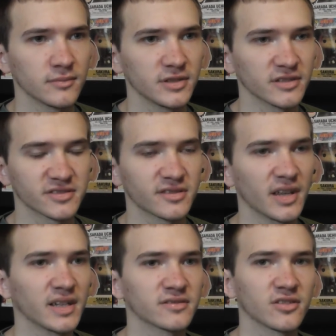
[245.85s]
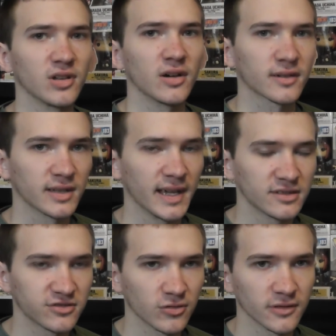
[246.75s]
just things along
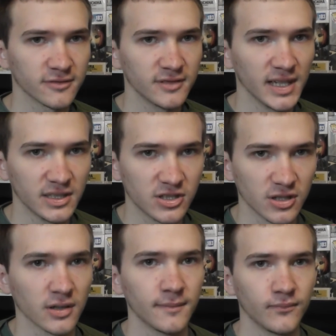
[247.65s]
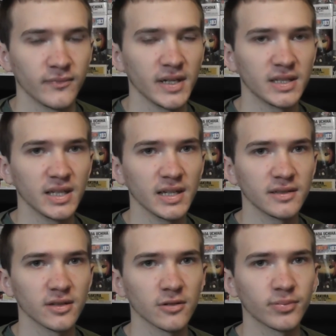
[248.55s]
that sort of nature. And
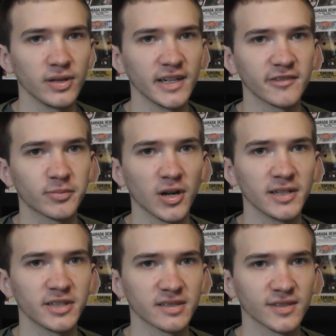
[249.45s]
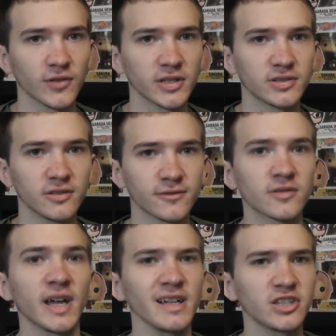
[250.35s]
again, there are plenty of projects I want to do
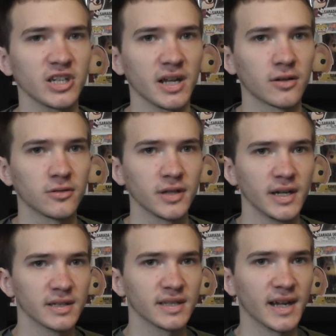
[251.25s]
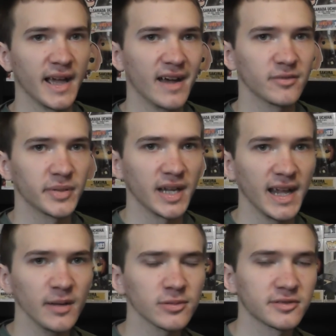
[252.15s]
for that channel that I haven't been
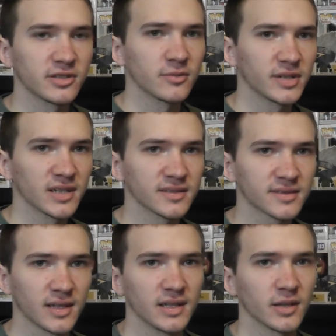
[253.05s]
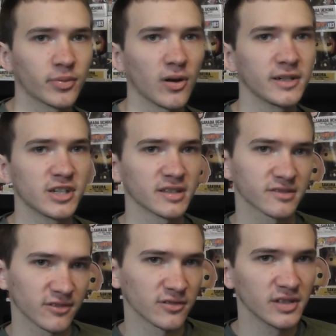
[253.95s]
able to because the
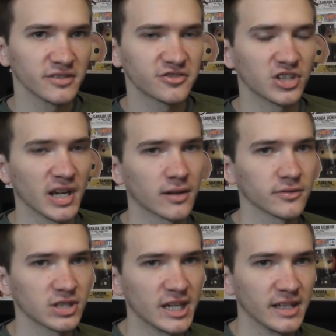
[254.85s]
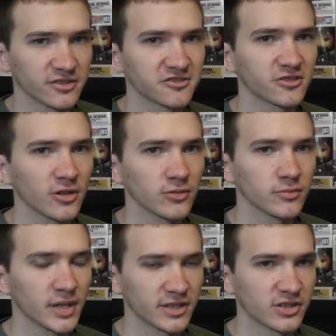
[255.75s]
projects for this channel take so
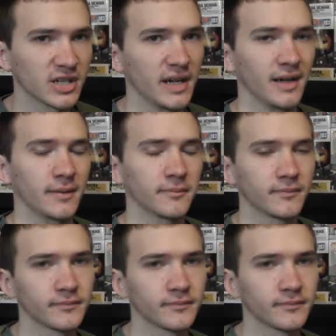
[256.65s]
much time.